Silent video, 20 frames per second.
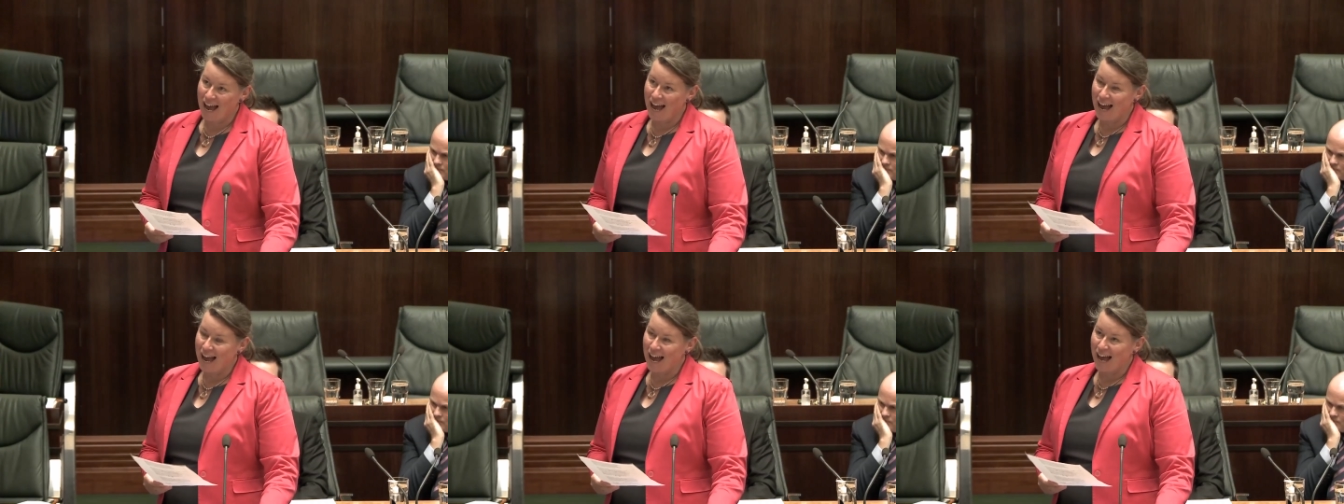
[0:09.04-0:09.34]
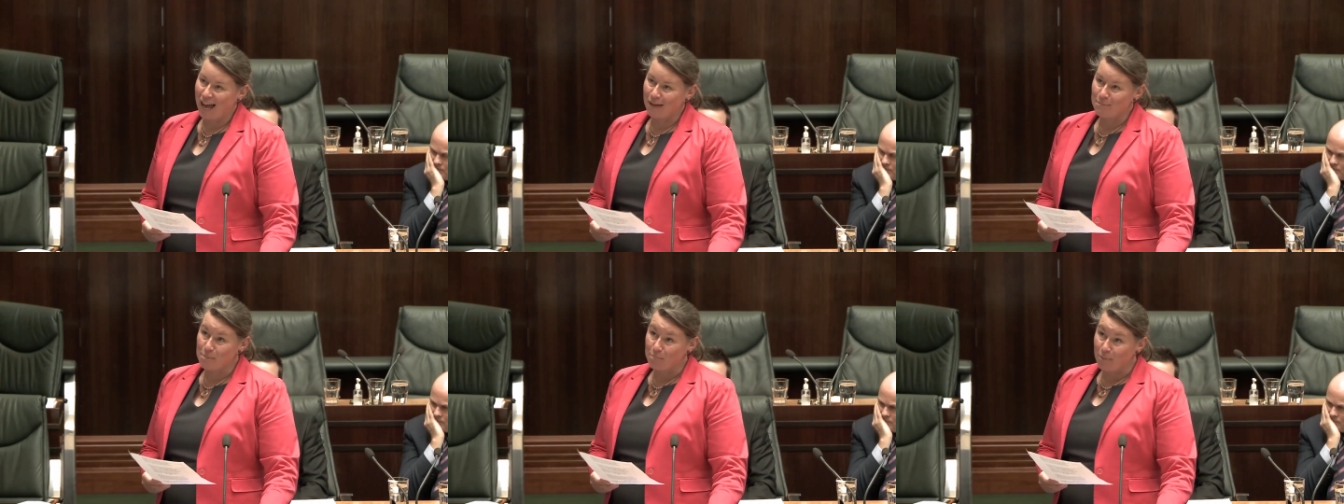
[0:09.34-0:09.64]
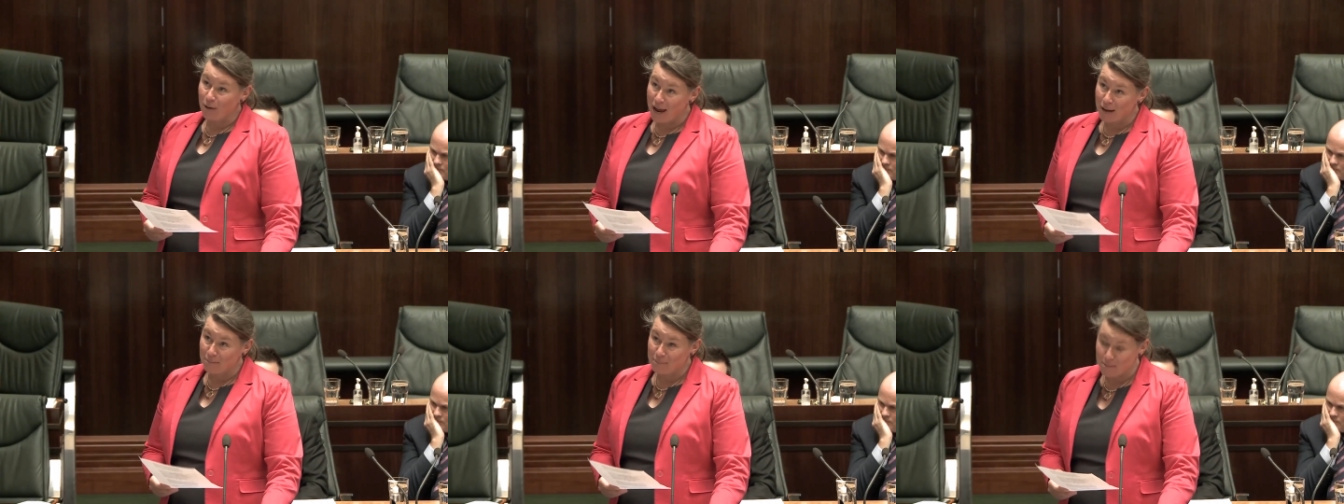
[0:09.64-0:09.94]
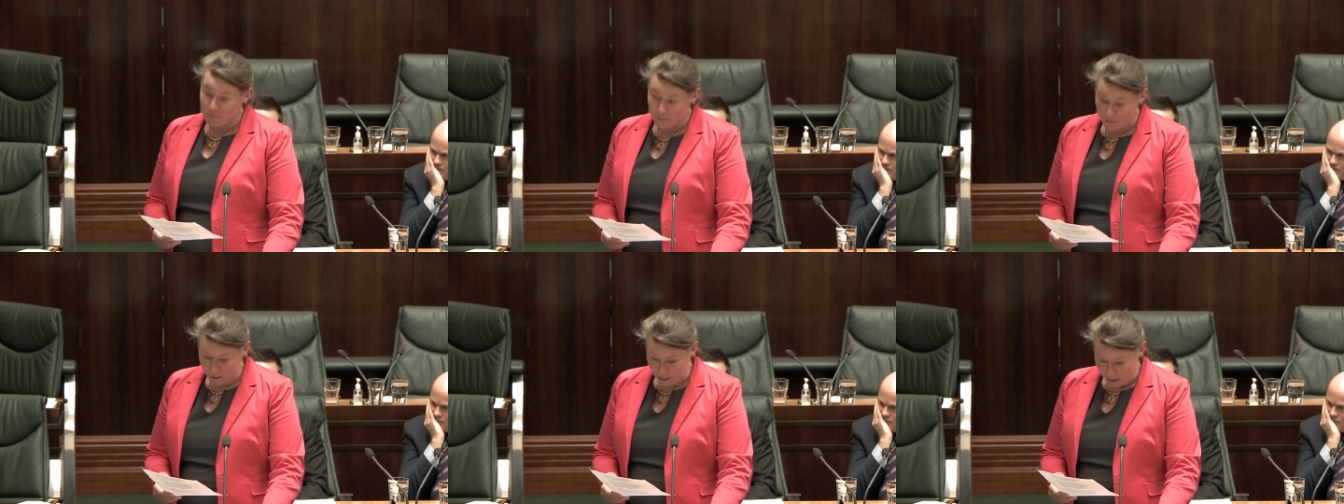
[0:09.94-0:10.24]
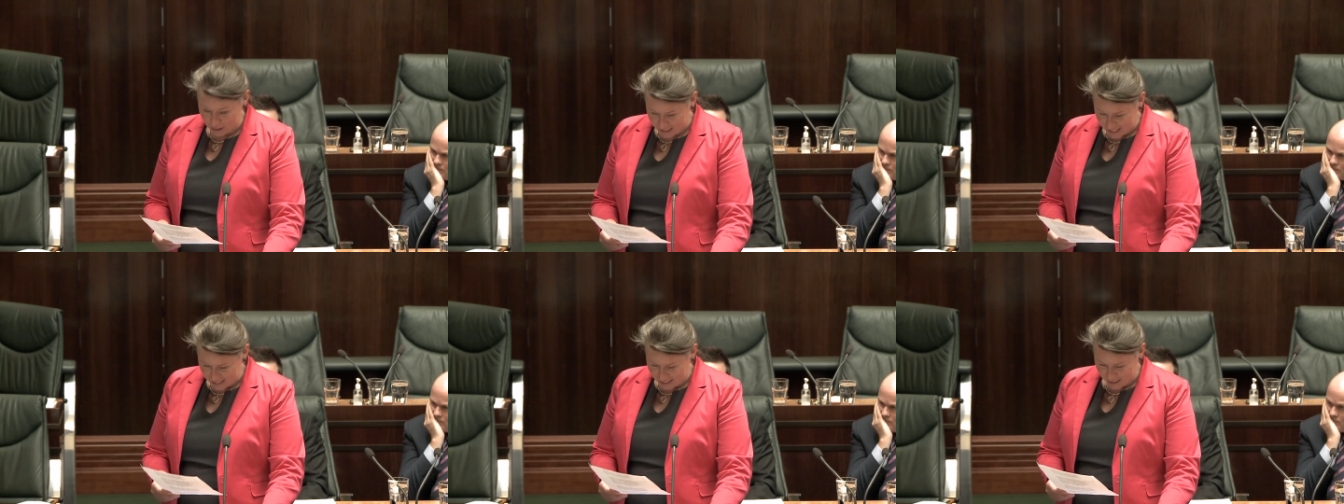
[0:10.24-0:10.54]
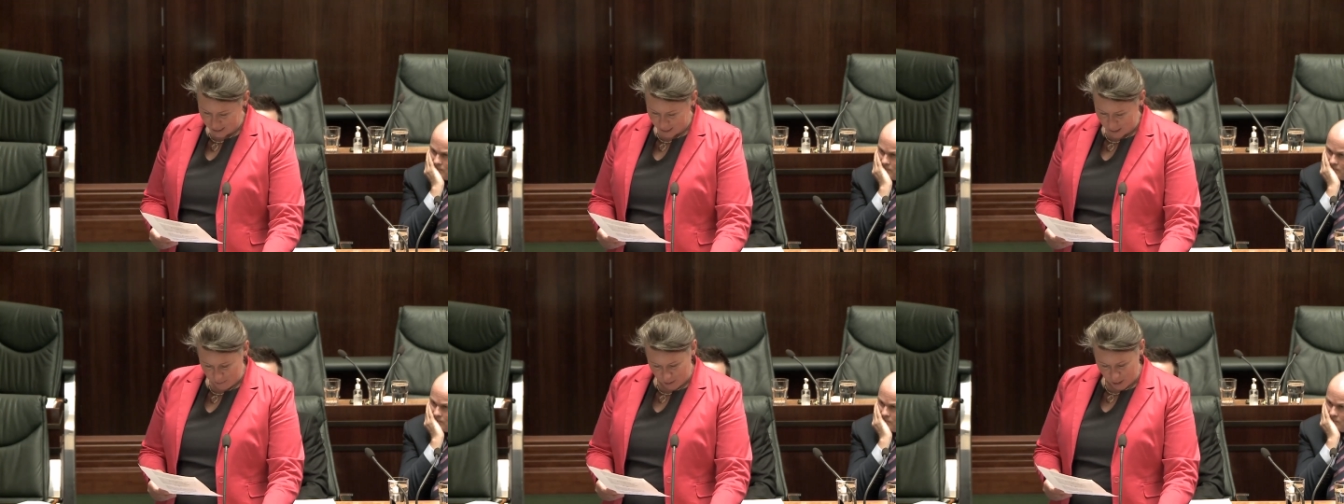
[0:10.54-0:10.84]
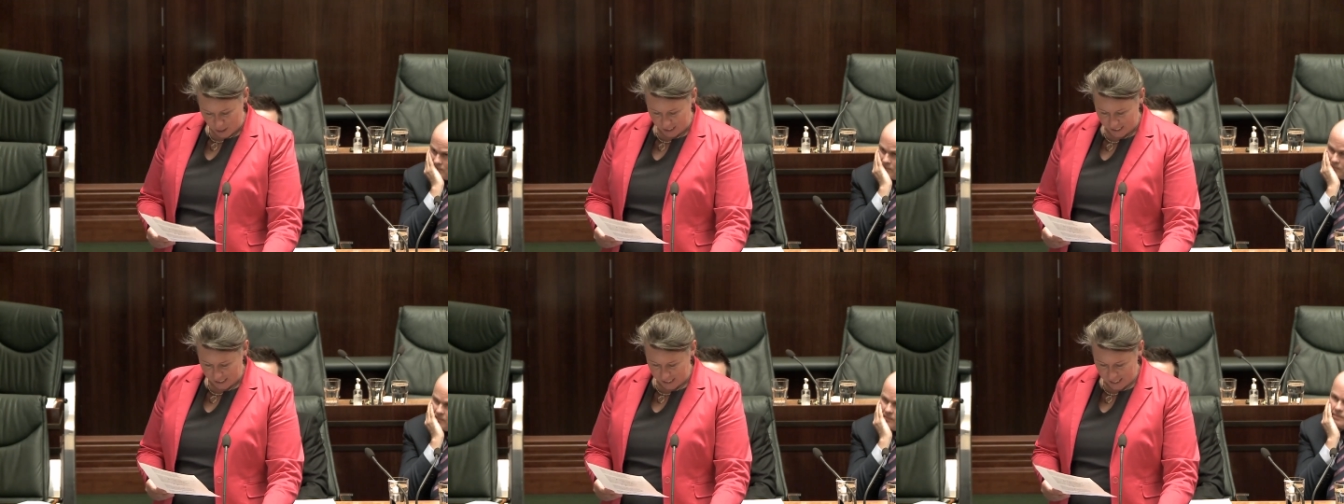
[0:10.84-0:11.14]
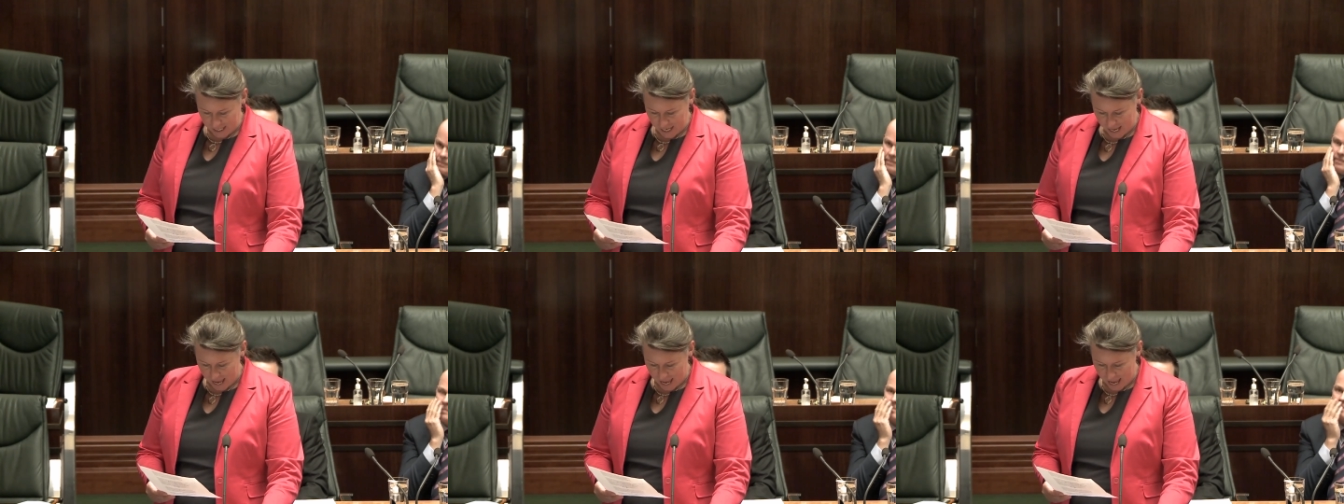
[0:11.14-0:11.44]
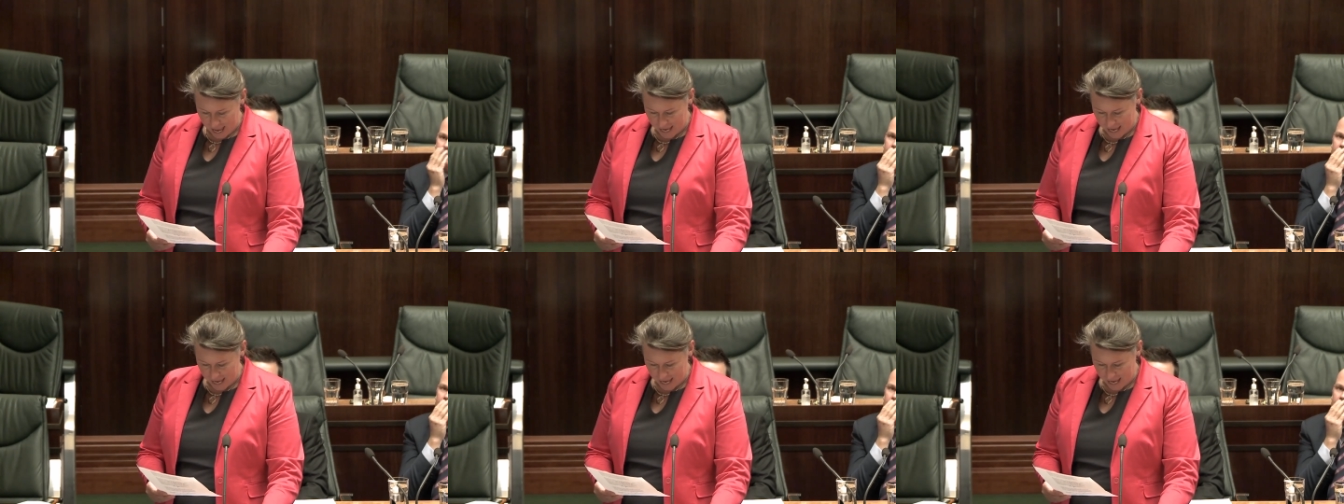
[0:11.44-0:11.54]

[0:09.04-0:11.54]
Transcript: uh, am a proud member of the Launceston community,